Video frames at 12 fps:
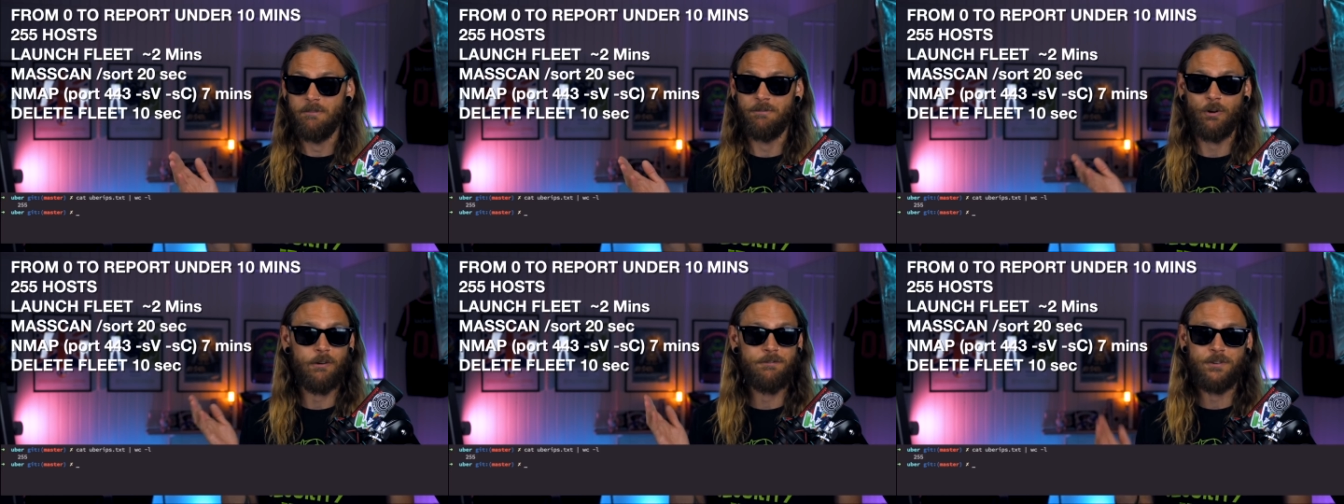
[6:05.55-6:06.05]

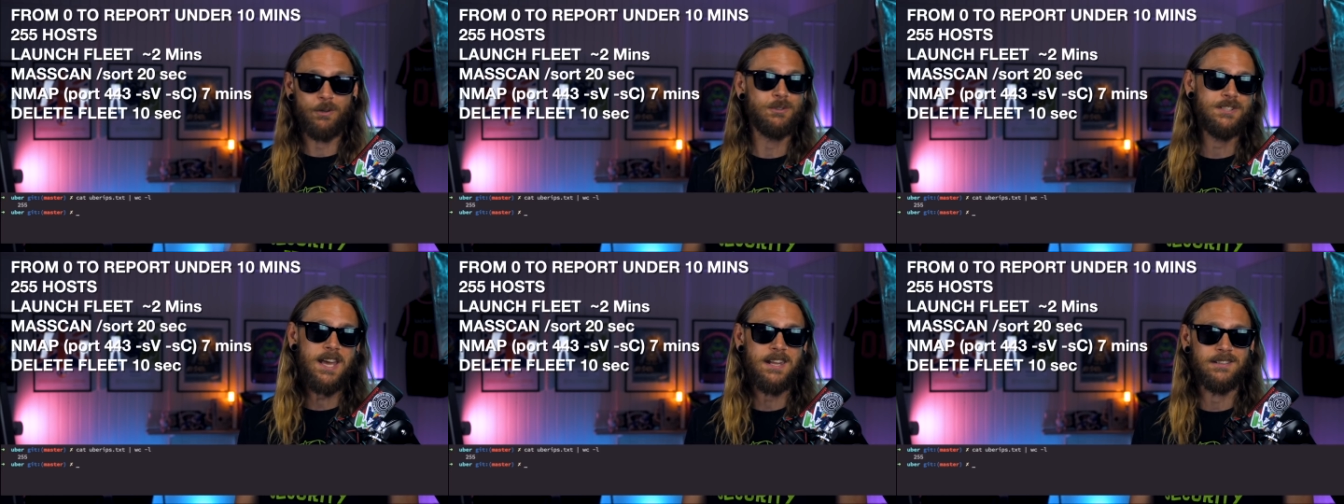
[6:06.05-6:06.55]
for a few
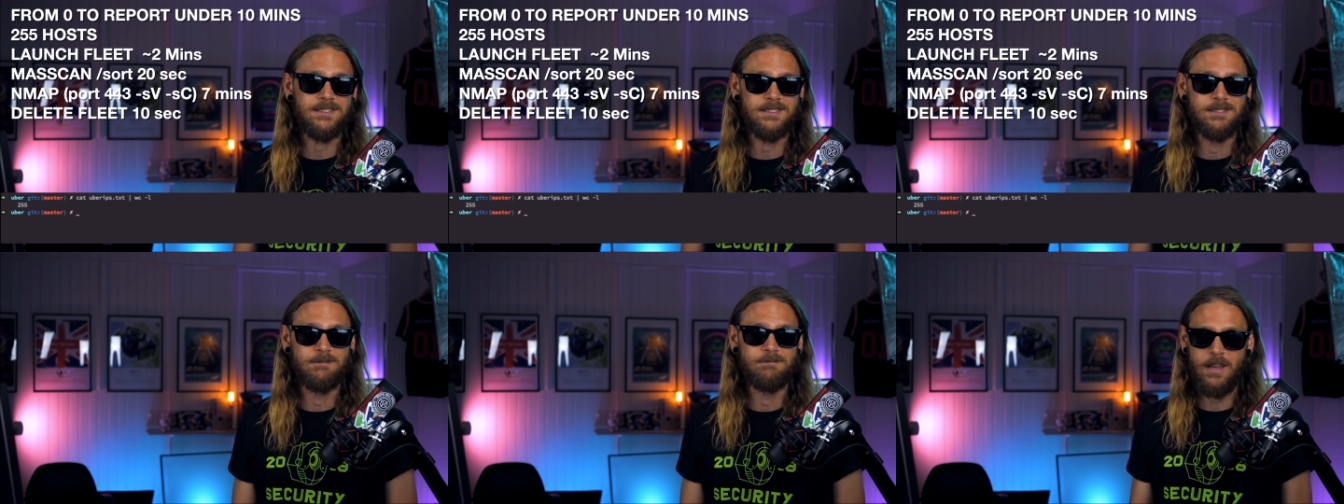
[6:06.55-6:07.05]

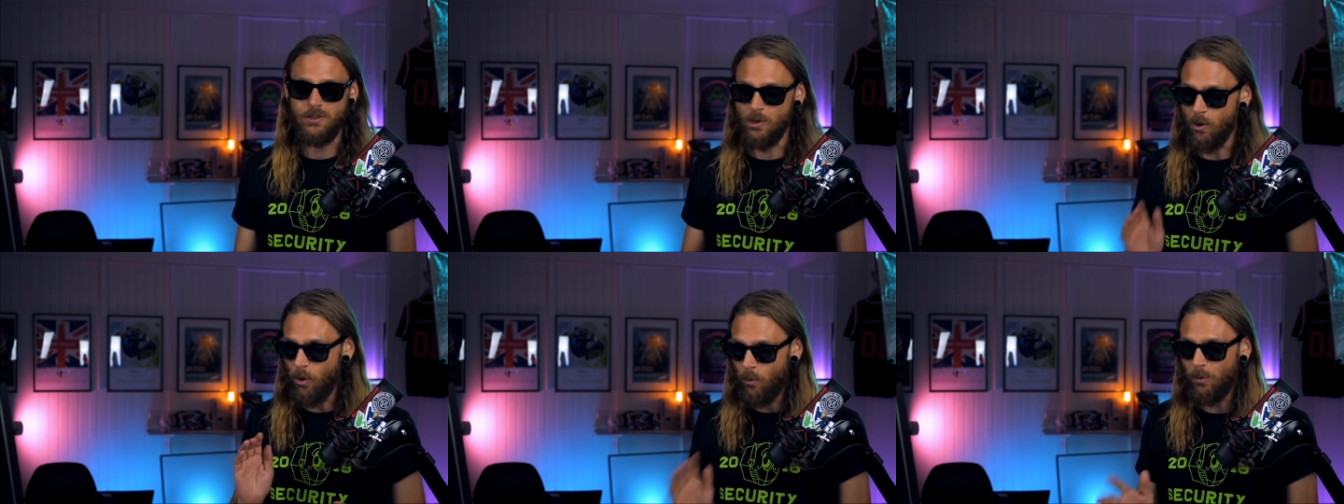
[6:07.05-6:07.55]
cents, and
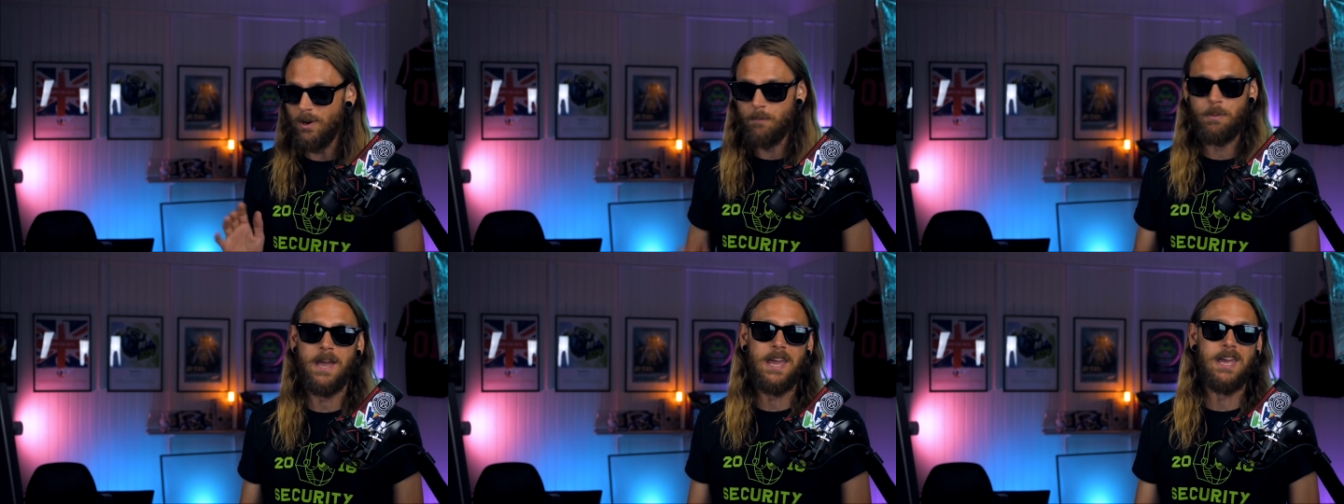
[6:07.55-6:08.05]
you only
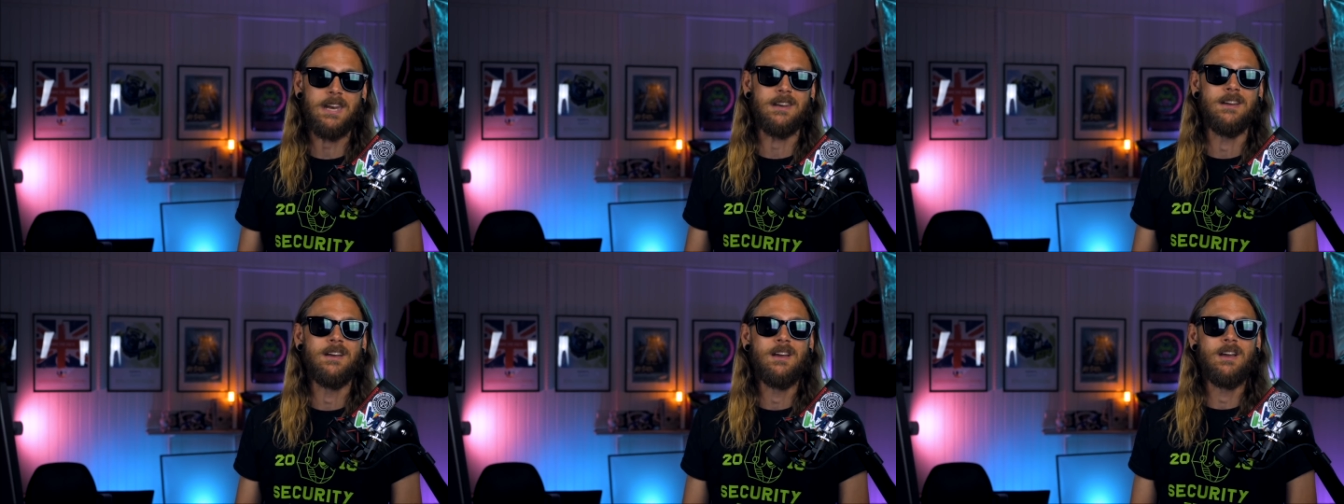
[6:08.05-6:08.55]

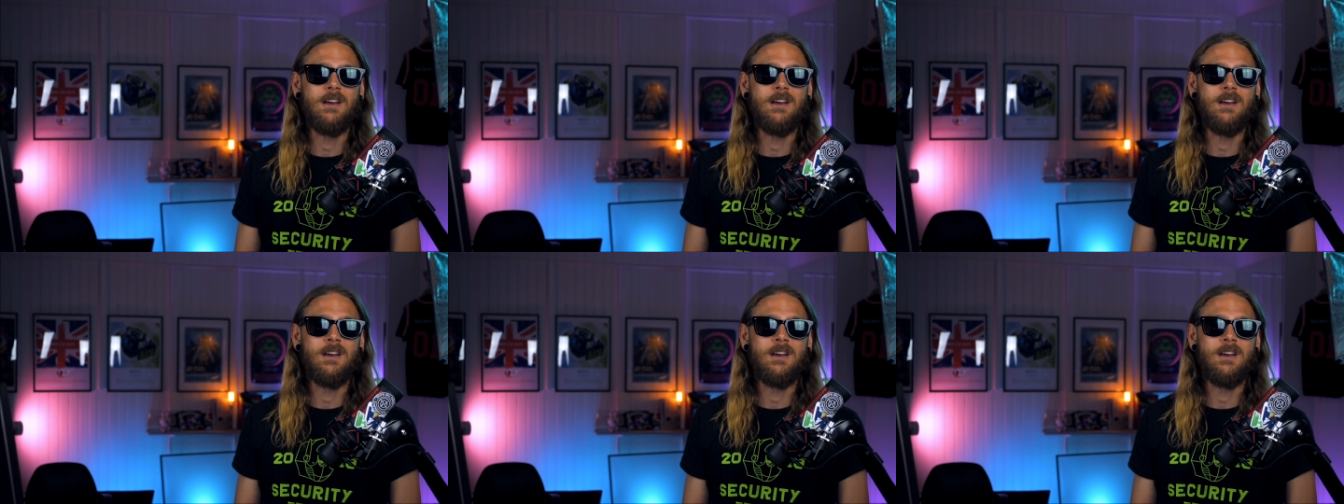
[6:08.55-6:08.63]
paid